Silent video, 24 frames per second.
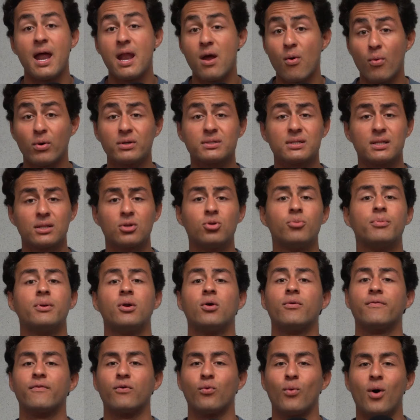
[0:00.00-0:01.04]
And it was a little bit
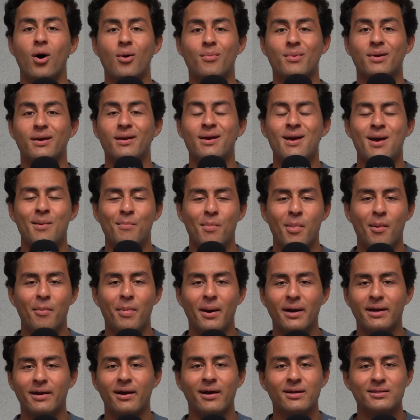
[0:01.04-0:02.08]
overwhelming, but
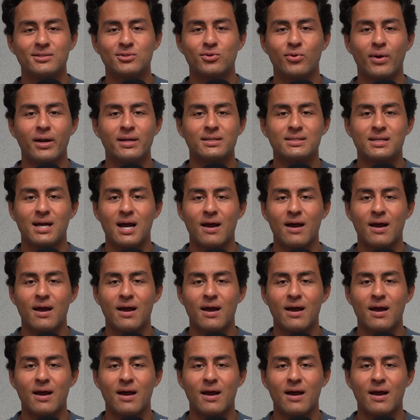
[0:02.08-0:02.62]
by God's grace,